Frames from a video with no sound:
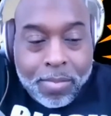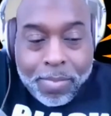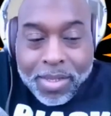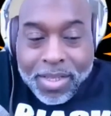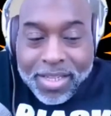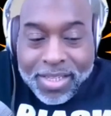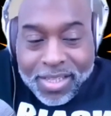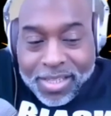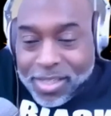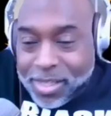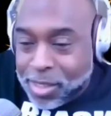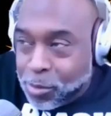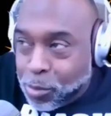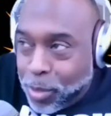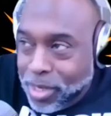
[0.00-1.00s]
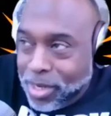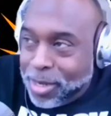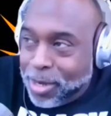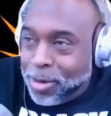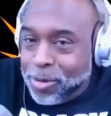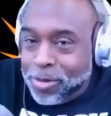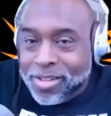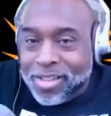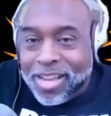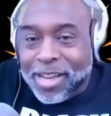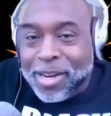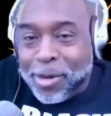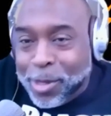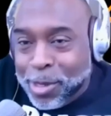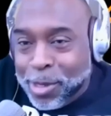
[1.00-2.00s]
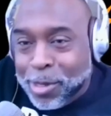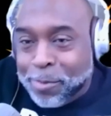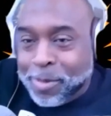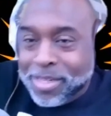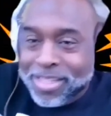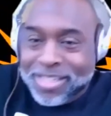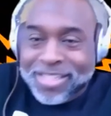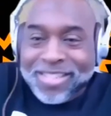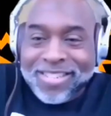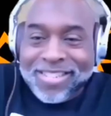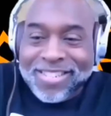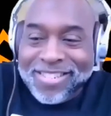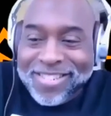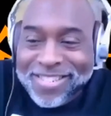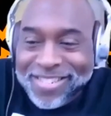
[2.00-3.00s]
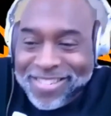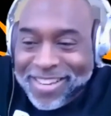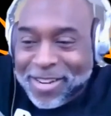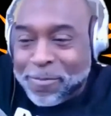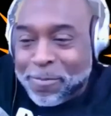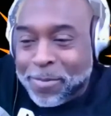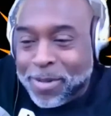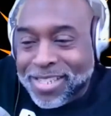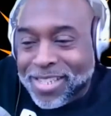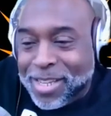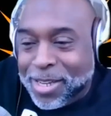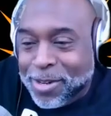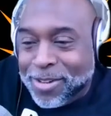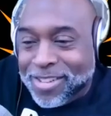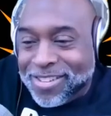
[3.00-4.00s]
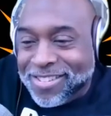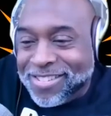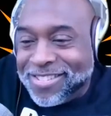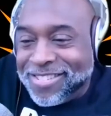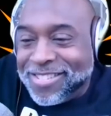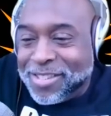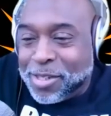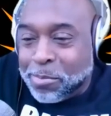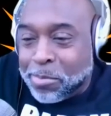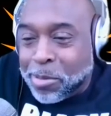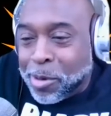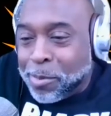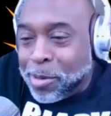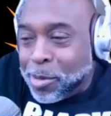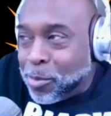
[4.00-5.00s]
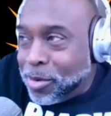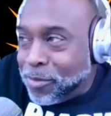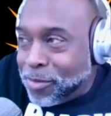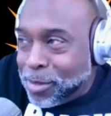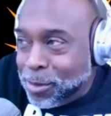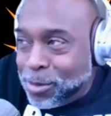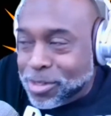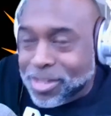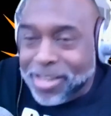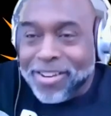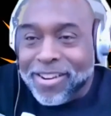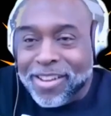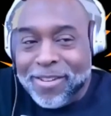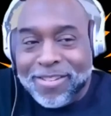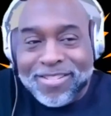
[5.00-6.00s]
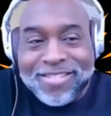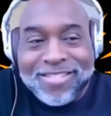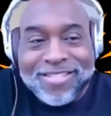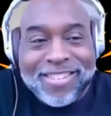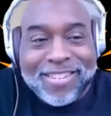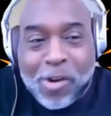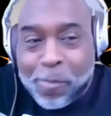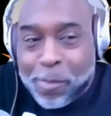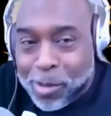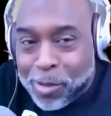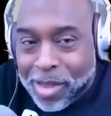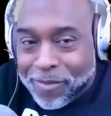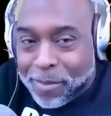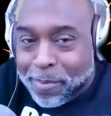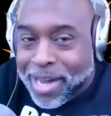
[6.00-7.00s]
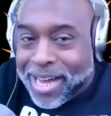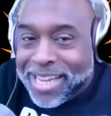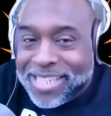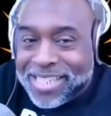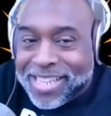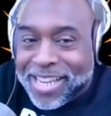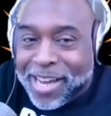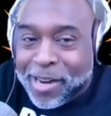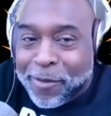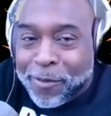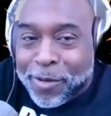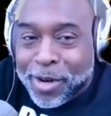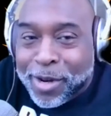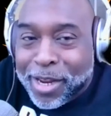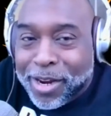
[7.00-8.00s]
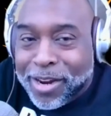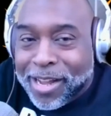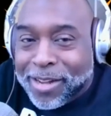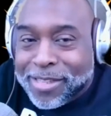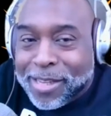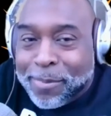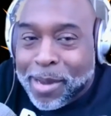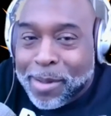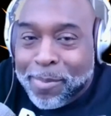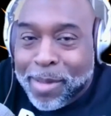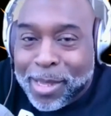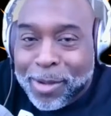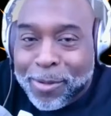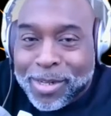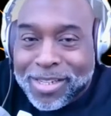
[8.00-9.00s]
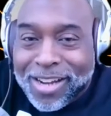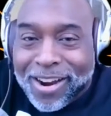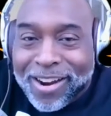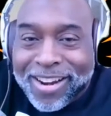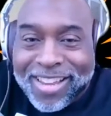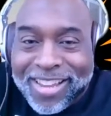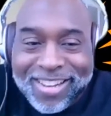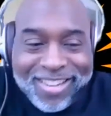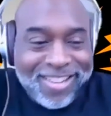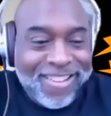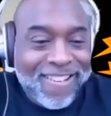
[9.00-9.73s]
Melissa says, we know. I know you know, Melissa. I know. Melissa, you're a suburban revolutionary. I hope you don't have a Biden sign in front of your house. That might make you a target.